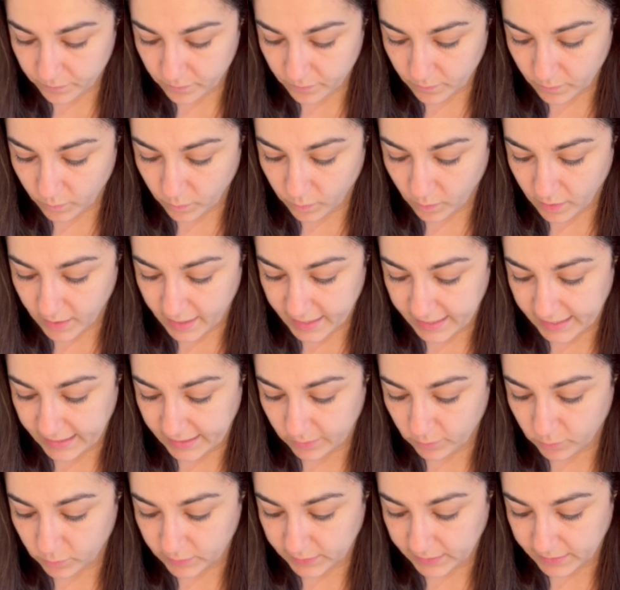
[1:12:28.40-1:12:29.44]
y
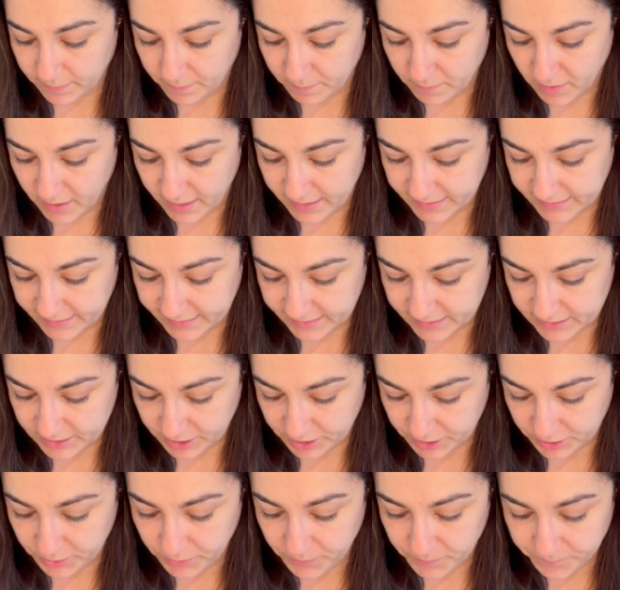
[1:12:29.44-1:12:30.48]
equals minus
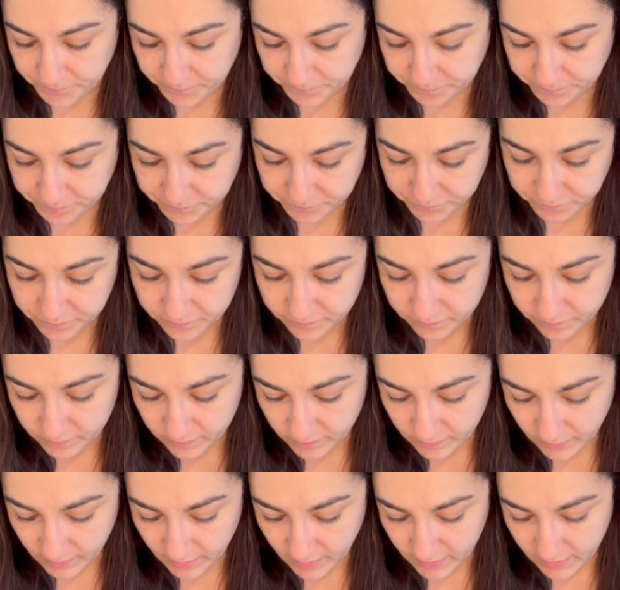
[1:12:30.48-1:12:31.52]
2,
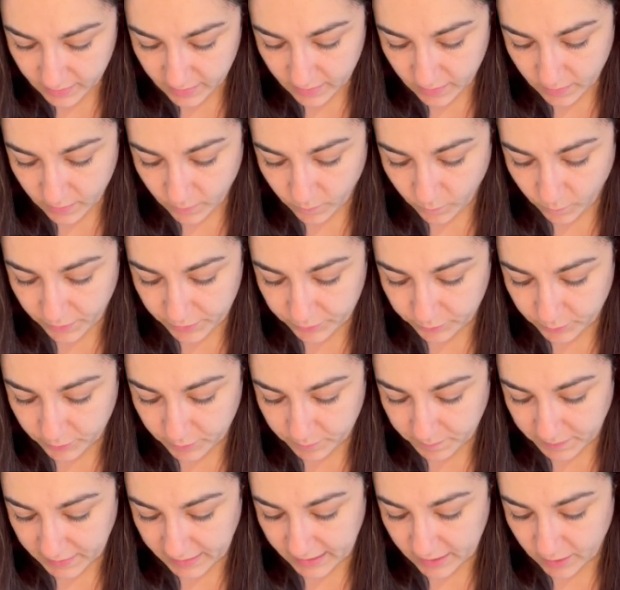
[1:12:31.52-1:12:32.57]
which
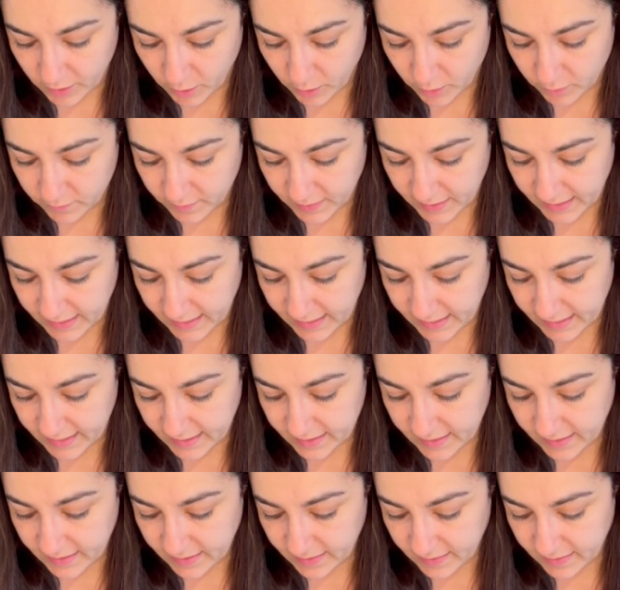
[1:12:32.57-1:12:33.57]
would be over here.